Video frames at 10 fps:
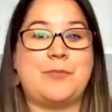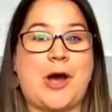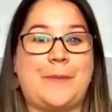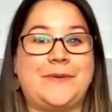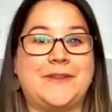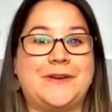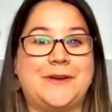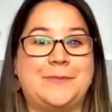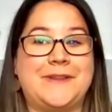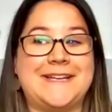
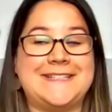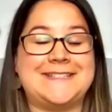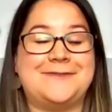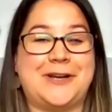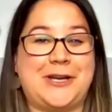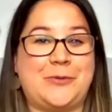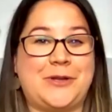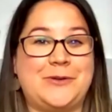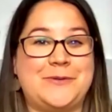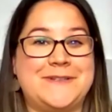popular place, and for anyone
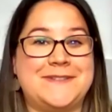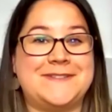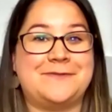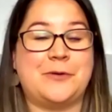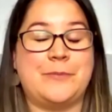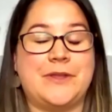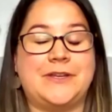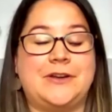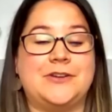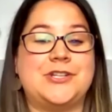who is
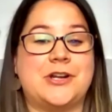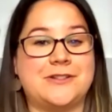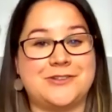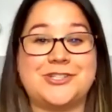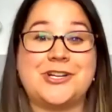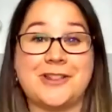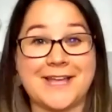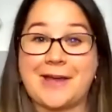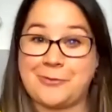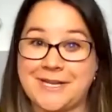familiar, Char- Charlotte
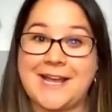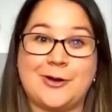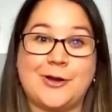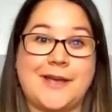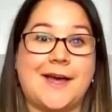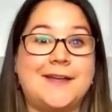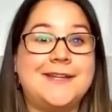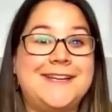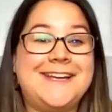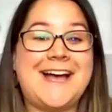County area,
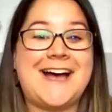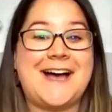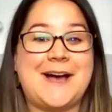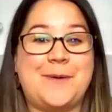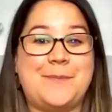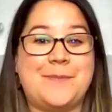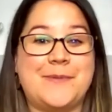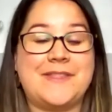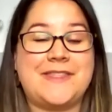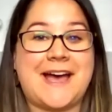um,
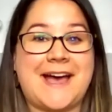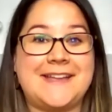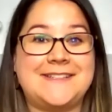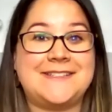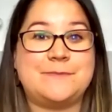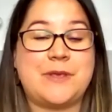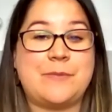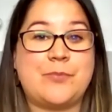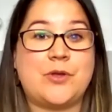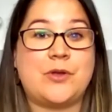that
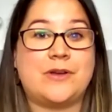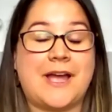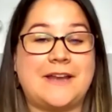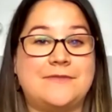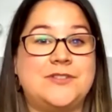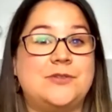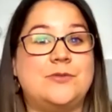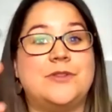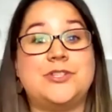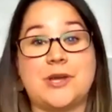people kind of do
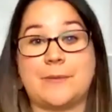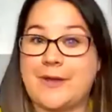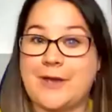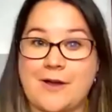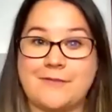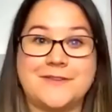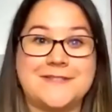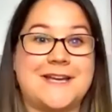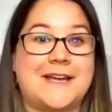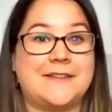the jumping off the
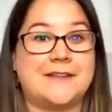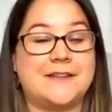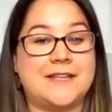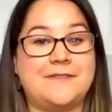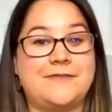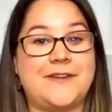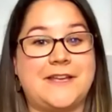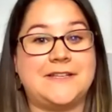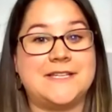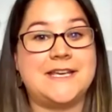side of the cliff.
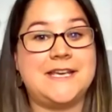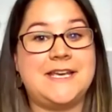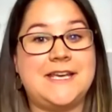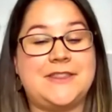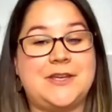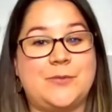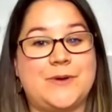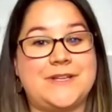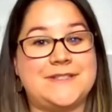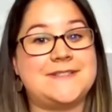And there mm.
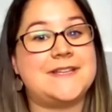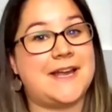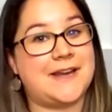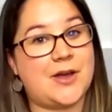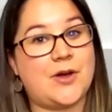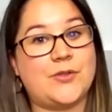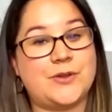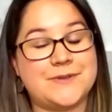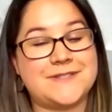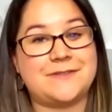was, I know, there
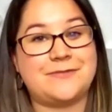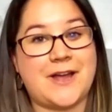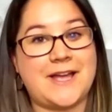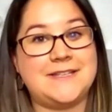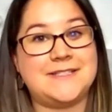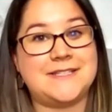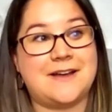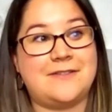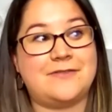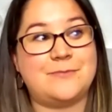was a friend
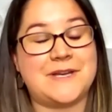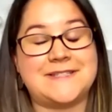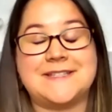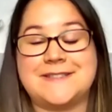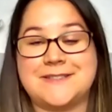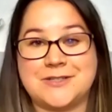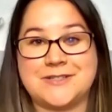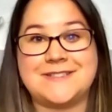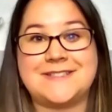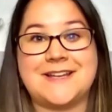of my sister's